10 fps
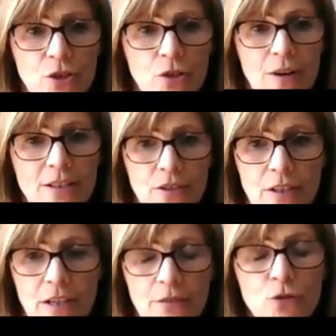greater
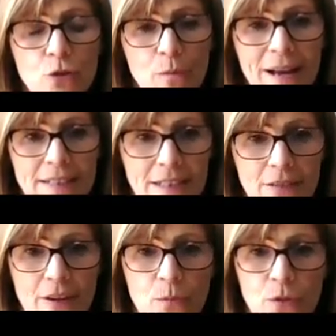kind of traumatic
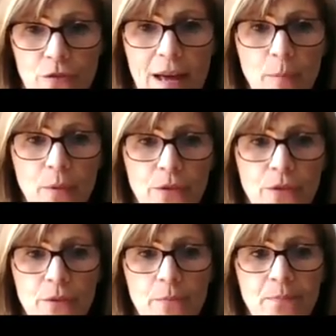event would have
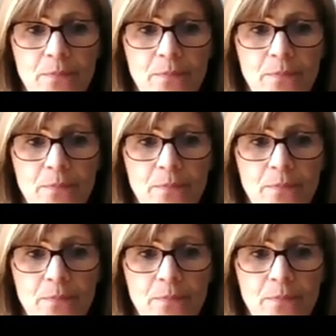happened.